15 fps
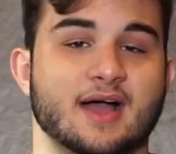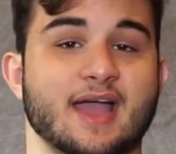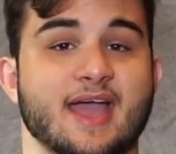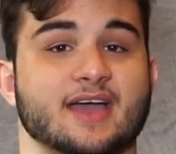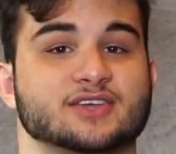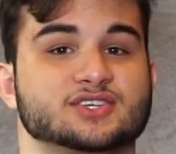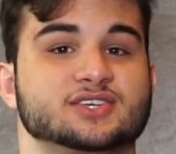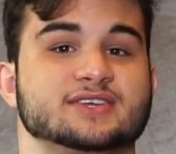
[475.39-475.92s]
I
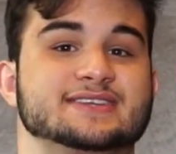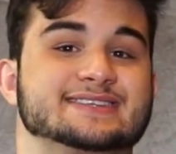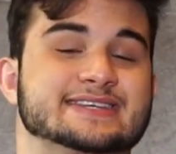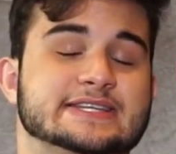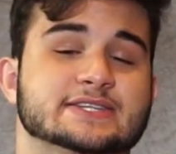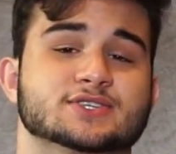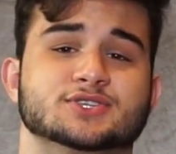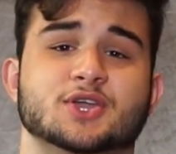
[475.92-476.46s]
actually
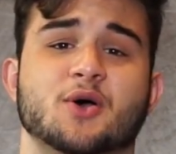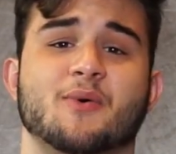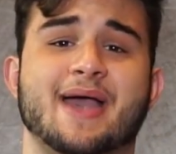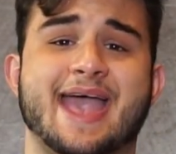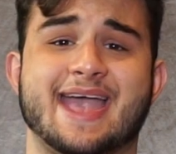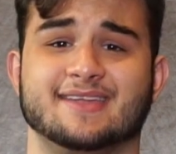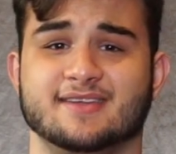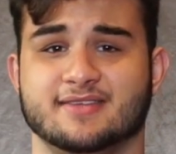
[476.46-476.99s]
didn't know
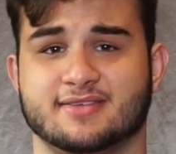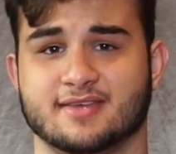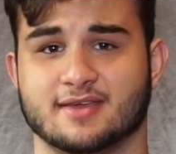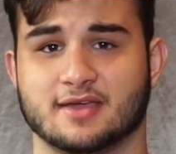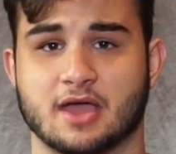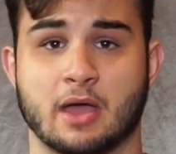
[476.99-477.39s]
anything